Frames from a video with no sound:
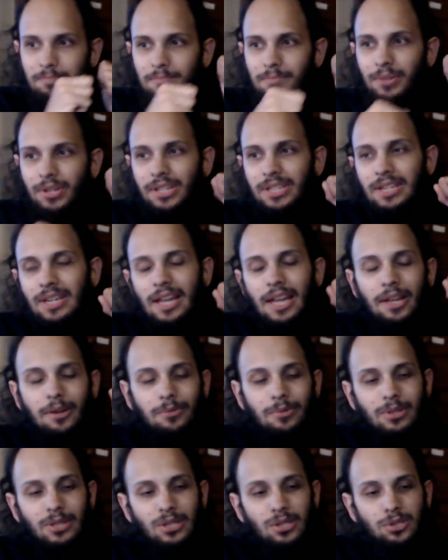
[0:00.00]
butting
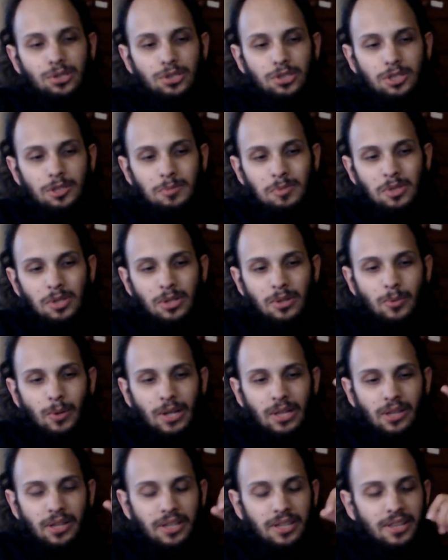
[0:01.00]
head relationship, so I
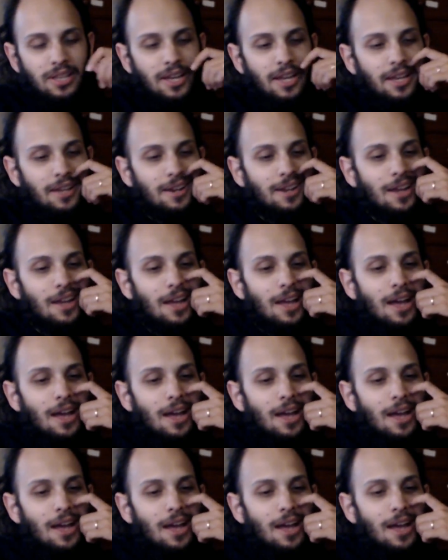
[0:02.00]
quite like that.